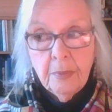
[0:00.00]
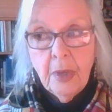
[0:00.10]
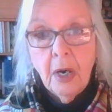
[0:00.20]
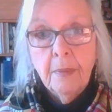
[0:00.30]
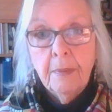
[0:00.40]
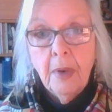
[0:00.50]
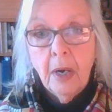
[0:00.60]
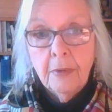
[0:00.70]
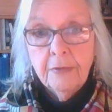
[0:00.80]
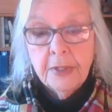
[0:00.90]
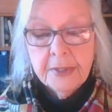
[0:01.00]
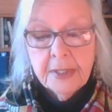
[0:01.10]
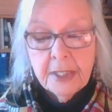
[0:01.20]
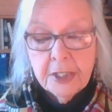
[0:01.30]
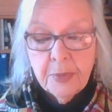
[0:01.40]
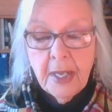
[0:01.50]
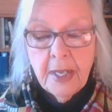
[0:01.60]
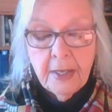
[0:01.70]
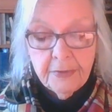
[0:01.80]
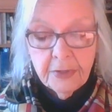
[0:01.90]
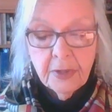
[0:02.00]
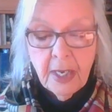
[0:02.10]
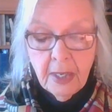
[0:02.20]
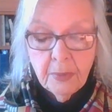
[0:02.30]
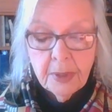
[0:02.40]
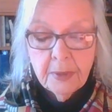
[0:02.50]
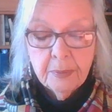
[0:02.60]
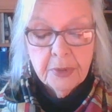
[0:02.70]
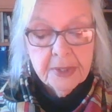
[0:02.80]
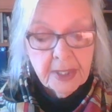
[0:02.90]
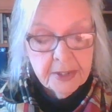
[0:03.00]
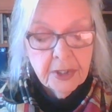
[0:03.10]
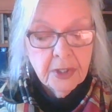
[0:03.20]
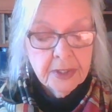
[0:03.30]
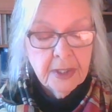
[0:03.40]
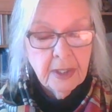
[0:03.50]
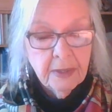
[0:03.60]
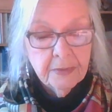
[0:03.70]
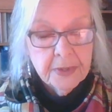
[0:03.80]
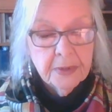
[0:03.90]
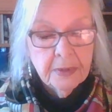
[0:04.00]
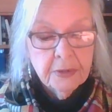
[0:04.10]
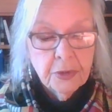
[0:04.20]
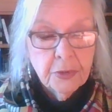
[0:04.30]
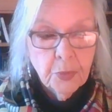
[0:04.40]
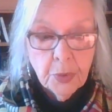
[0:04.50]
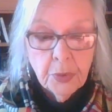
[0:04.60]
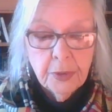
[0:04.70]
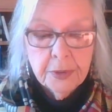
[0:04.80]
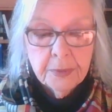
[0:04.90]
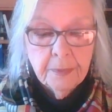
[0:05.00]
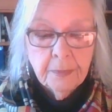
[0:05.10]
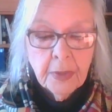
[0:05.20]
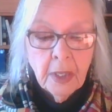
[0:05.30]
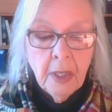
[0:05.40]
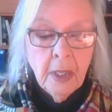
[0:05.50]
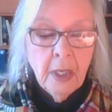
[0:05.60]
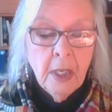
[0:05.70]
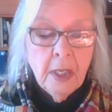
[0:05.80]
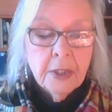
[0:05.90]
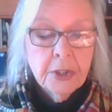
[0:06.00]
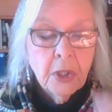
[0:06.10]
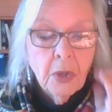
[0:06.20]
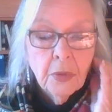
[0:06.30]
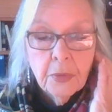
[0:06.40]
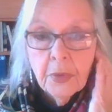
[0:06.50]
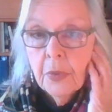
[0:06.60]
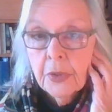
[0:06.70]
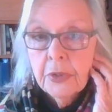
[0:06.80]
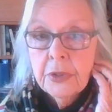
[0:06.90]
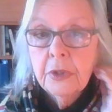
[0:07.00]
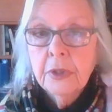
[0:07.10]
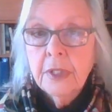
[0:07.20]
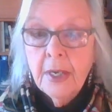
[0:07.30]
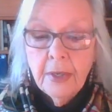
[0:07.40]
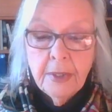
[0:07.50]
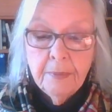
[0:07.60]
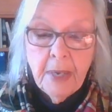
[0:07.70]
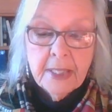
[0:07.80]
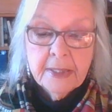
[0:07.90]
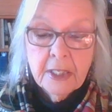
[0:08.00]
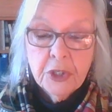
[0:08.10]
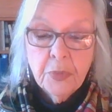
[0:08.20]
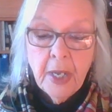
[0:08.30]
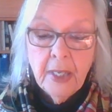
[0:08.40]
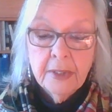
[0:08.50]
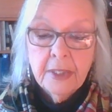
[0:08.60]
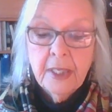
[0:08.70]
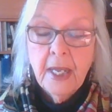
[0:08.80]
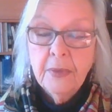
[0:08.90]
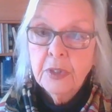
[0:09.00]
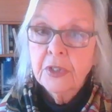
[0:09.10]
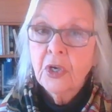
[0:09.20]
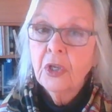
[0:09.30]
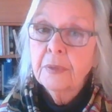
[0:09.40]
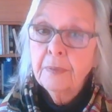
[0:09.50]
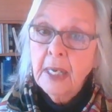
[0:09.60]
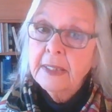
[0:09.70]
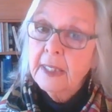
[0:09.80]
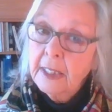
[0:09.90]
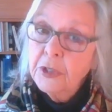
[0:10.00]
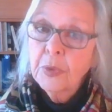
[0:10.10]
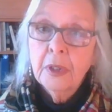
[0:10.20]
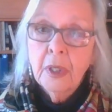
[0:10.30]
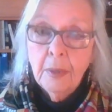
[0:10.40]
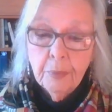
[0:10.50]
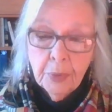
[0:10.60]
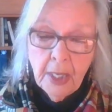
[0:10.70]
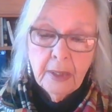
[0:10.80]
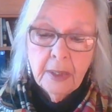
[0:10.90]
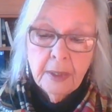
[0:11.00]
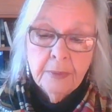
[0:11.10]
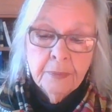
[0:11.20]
our front stage behavior, how we present ourselves to the world. So we're going to look now at bisexuality and what's called the bisexual umbrella.